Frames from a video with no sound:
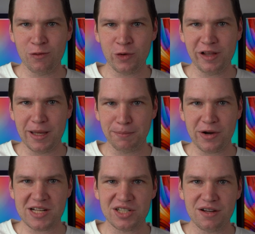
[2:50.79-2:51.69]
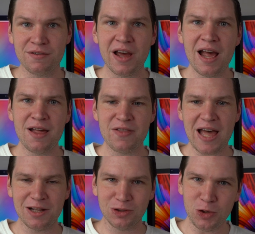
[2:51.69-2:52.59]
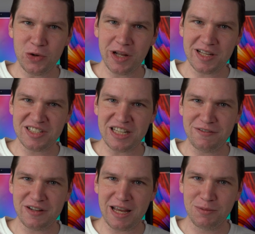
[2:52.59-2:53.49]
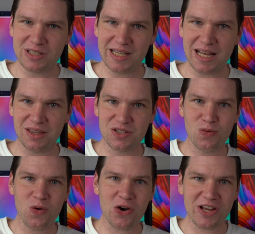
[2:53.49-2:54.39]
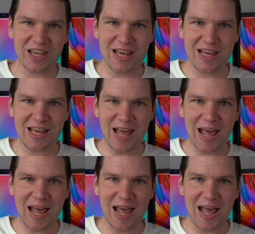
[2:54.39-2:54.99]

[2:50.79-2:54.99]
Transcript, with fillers: really impressive that Luna is even able to get this working